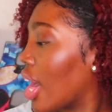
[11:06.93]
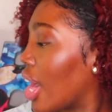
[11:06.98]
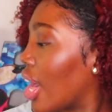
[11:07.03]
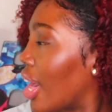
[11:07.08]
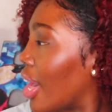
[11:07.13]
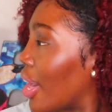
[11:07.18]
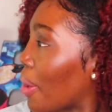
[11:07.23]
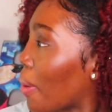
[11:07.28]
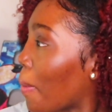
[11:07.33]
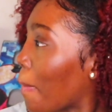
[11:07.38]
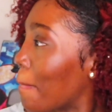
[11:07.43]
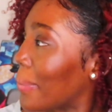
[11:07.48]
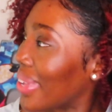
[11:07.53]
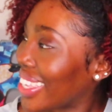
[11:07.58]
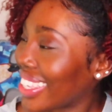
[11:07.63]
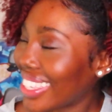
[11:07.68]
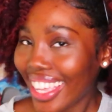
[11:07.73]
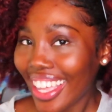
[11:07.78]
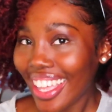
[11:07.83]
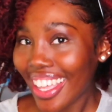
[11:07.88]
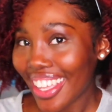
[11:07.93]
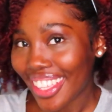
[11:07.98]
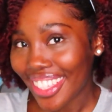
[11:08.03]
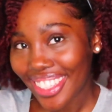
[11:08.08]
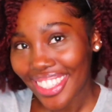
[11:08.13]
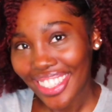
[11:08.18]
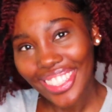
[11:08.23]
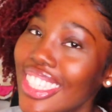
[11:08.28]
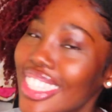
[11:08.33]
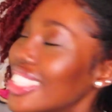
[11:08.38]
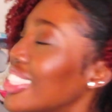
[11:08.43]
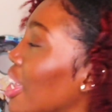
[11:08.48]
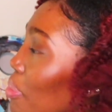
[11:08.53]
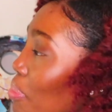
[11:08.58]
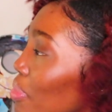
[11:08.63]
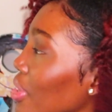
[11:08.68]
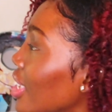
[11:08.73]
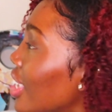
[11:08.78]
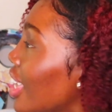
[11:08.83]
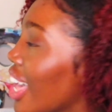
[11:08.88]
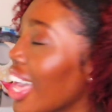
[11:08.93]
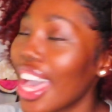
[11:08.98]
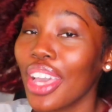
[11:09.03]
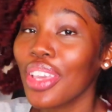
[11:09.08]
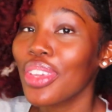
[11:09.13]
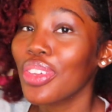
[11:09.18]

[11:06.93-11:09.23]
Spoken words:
But yeah, tell me how